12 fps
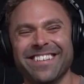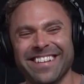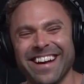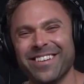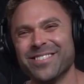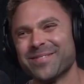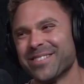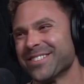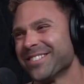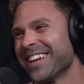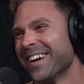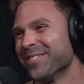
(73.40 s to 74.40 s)
How smart
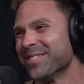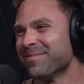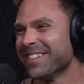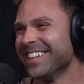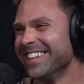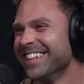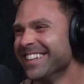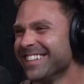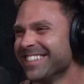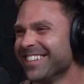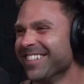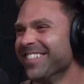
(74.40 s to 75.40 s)
do you have to be
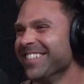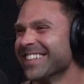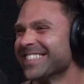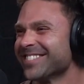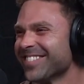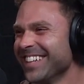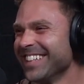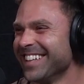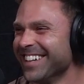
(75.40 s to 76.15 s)
to fix radios?